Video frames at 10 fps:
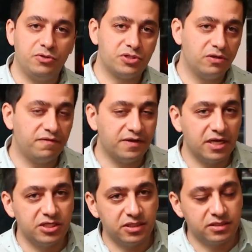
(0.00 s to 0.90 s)
you know,
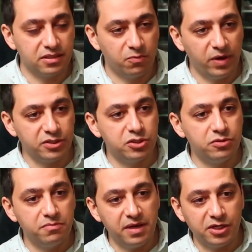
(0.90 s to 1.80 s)
certifications in a way
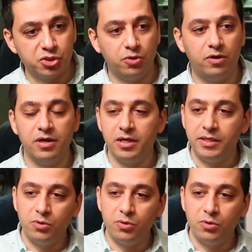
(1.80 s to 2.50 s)
to make sure